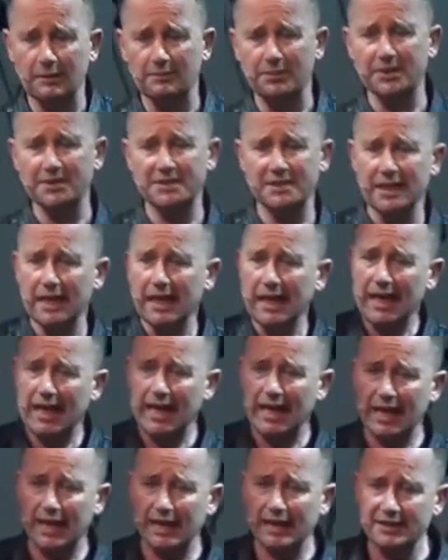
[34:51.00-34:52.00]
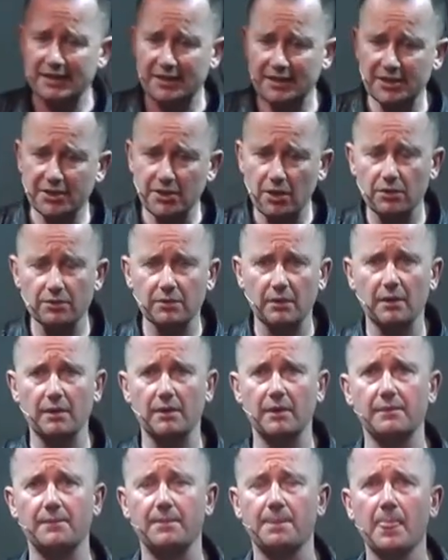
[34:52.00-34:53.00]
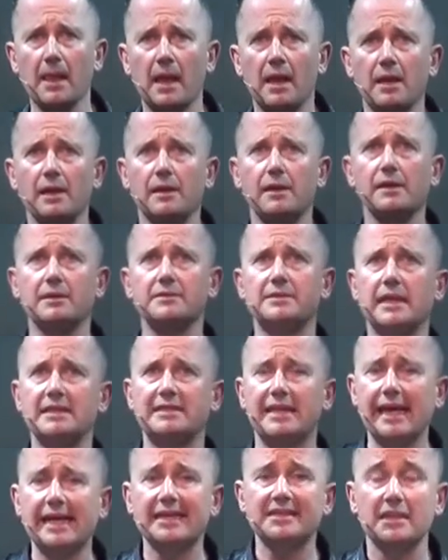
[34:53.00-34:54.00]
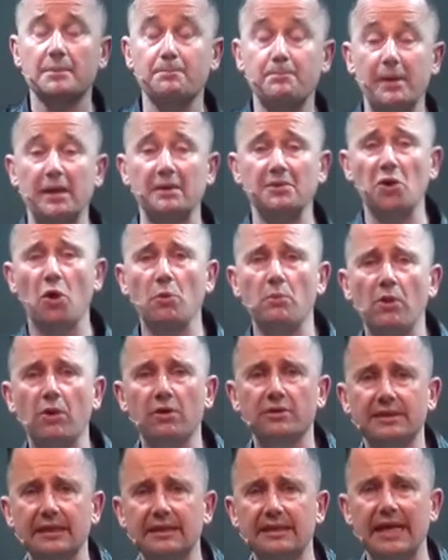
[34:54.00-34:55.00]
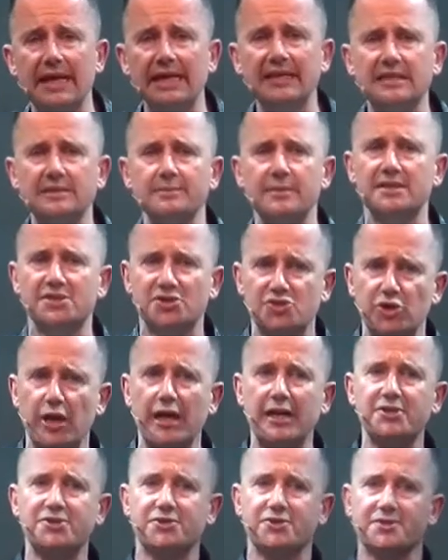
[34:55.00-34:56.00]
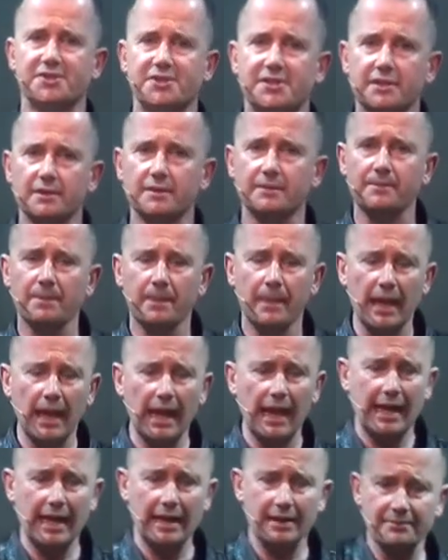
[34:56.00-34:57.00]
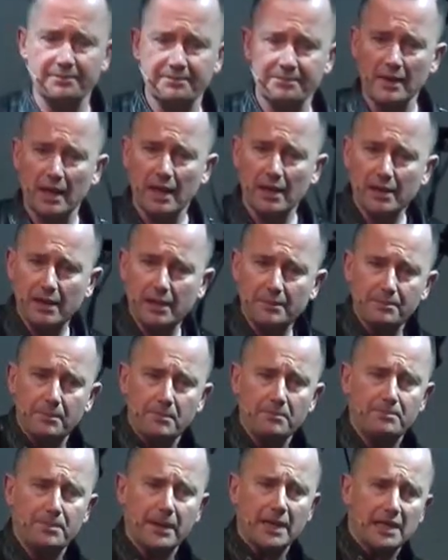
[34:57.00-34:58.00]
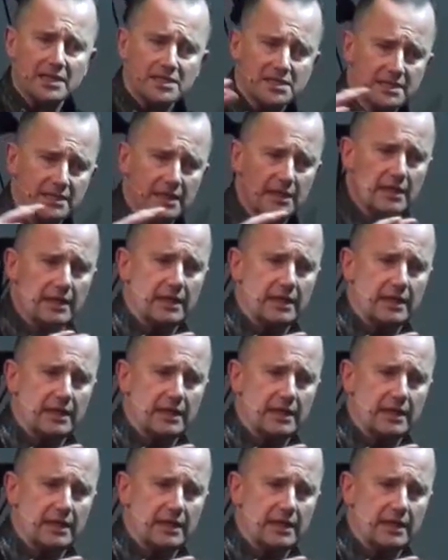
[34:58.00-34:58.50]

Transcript: But, uh, you know, uh, they end up being no more than intimate strangers. Um, because